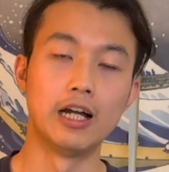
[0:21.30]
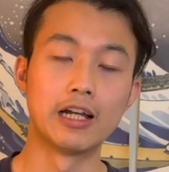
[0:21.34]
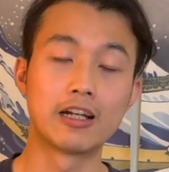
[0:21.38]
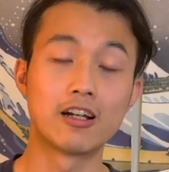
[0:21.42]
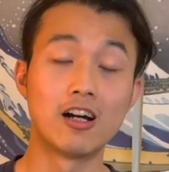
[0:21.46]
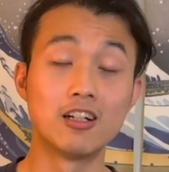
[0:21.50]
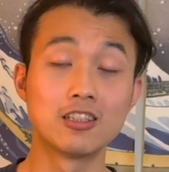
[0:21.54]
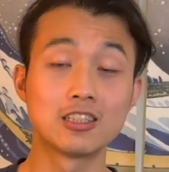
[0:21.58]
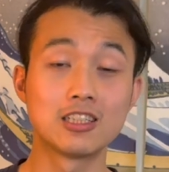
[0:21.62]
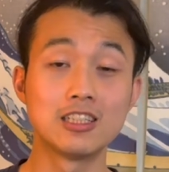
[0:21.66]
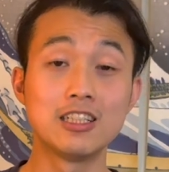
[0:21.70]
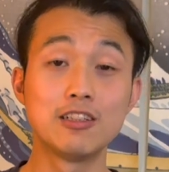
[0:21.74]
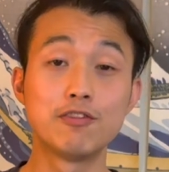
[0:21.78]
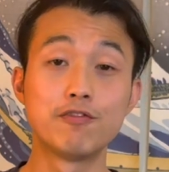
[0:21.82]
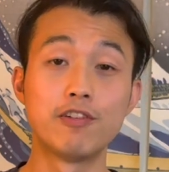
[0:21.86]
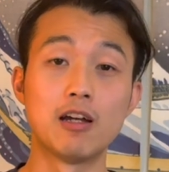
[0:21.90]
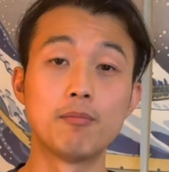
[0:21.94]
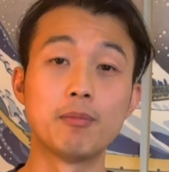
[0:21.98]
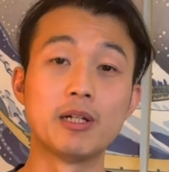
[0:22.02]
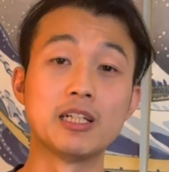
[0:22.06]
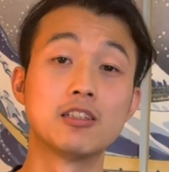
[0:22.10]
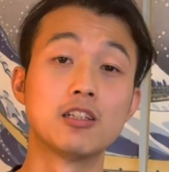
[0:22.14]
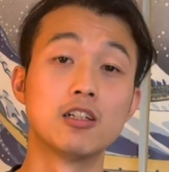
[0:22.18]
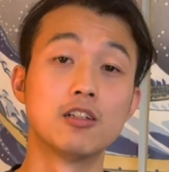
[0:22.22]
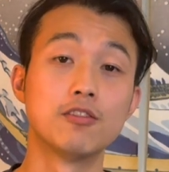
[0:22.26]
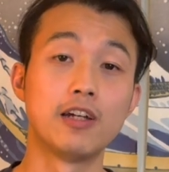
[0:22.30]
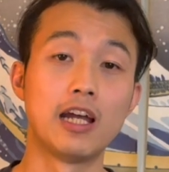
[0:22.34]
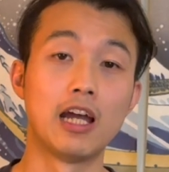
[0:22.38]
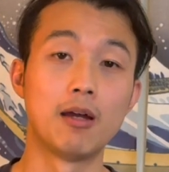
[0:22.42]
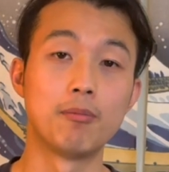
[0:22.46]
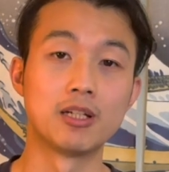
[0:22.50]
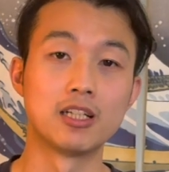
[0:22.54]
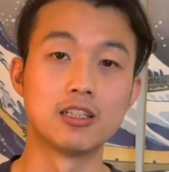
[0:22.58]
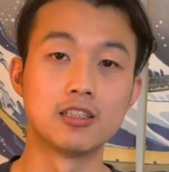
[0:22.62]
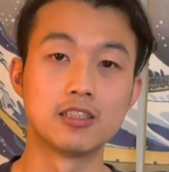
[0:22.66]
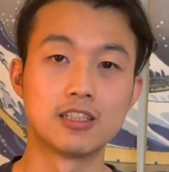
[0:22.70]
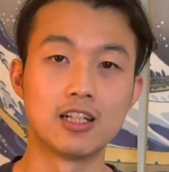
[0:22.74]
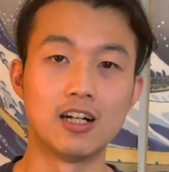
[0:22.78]
I constantly found myself
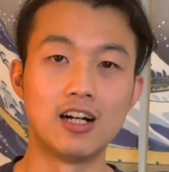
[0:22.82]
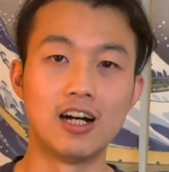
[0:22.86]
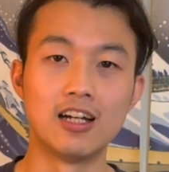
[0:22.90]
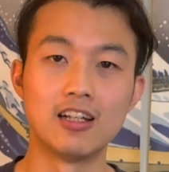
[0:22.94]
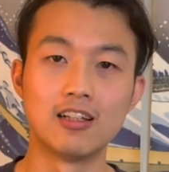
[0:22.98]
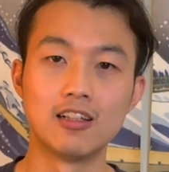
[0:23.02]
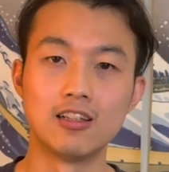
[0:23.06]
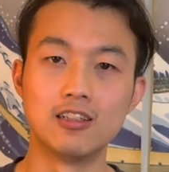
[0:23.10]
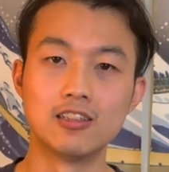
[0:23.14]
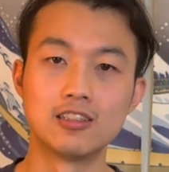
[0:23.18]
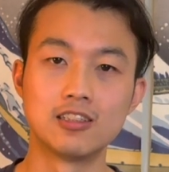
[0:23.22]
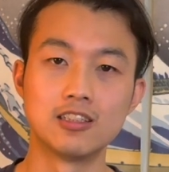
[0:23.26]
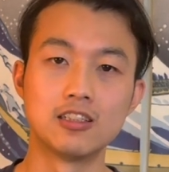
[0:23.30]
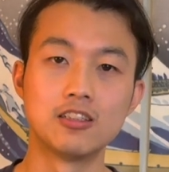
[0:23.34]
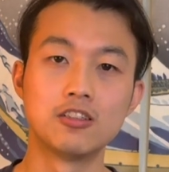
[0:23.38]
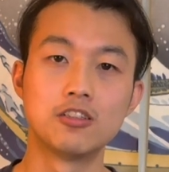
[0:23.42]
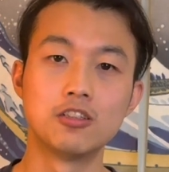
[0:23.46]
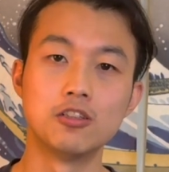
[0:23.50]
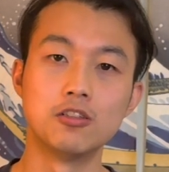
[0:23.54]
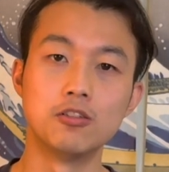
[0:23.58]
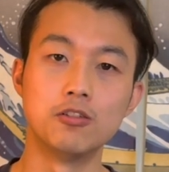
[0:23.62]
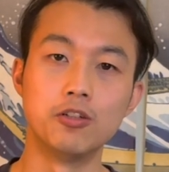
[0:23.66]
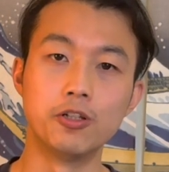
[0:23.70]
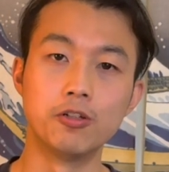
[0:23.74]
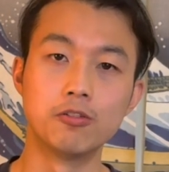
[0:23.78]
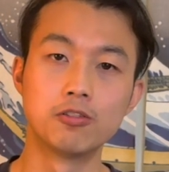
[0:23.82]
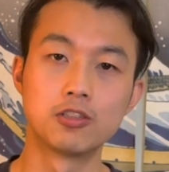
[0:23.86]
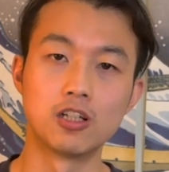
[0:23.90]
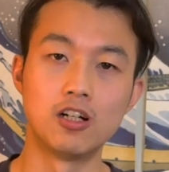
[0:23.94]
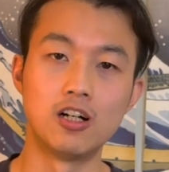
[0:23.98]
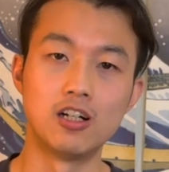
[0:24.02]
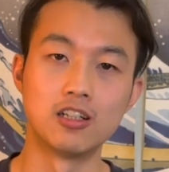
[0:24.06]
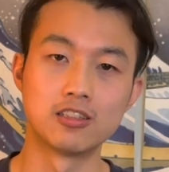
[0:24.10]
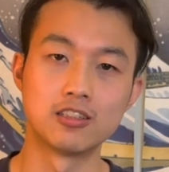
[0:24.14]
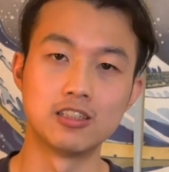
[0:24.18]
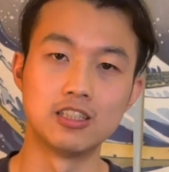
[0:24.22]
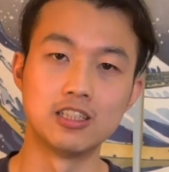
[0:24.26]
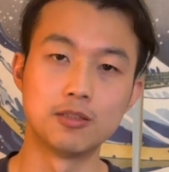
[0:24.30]
having this thought listening to new
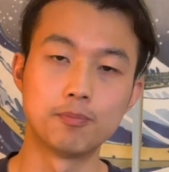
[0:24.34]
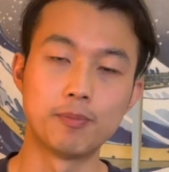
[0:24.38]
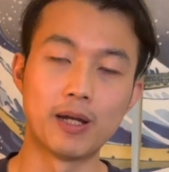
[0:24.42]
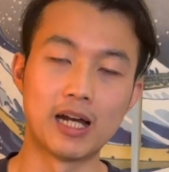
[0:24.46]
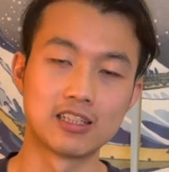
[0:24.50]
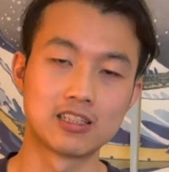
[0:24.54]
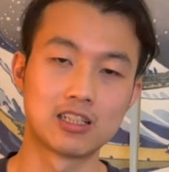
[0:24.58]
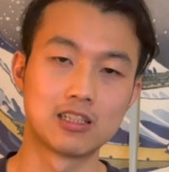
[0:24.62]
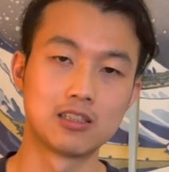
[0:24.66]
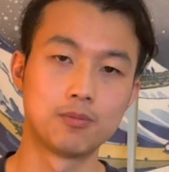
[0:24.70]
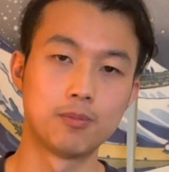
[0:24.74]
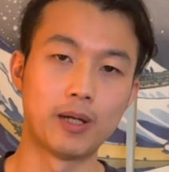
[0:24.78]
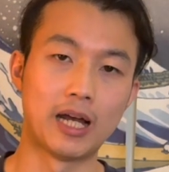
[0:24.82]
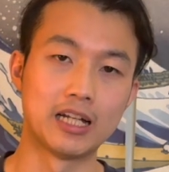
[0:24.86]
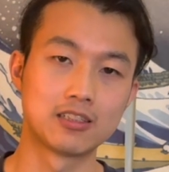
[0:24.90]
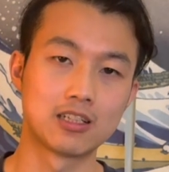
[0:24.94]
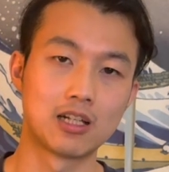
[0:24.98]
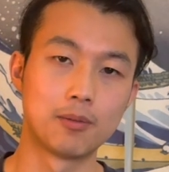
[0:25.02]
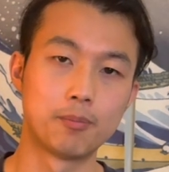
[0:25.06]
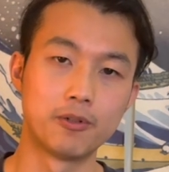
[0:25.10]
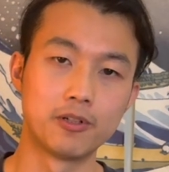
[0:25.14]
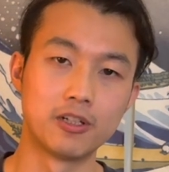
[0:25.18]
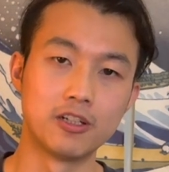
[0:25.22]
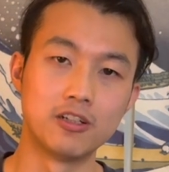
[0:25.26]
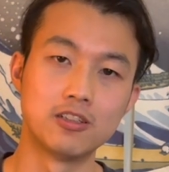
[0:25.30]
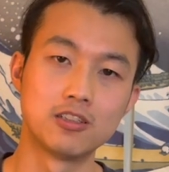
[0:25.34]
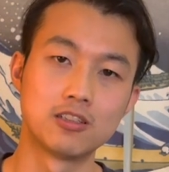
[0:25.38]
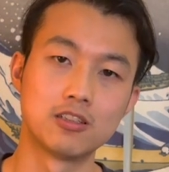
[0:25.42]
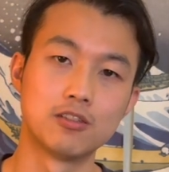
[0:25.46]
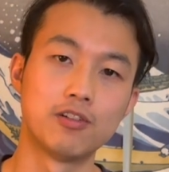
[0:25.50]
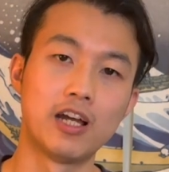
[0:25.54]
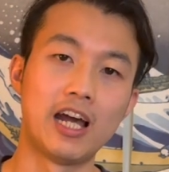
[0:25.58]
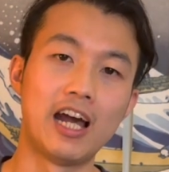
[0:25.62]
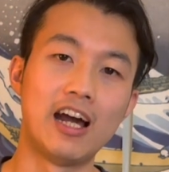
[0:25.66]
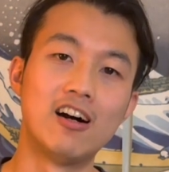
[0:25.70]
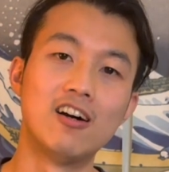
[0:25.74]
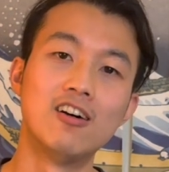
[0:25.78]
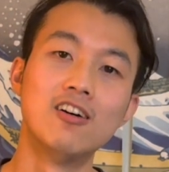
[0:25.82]
songs these past couple years of
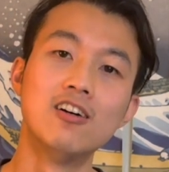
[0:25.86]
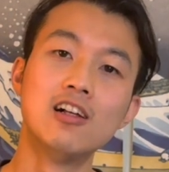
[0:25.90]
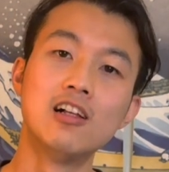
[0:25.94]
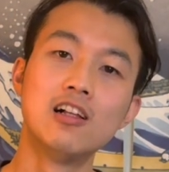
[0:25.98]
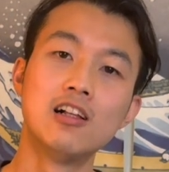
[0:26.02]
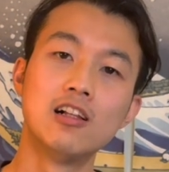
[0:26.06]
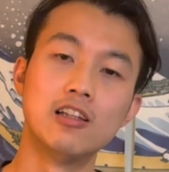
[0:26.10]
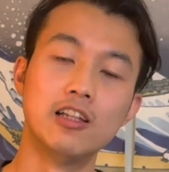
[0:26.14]
how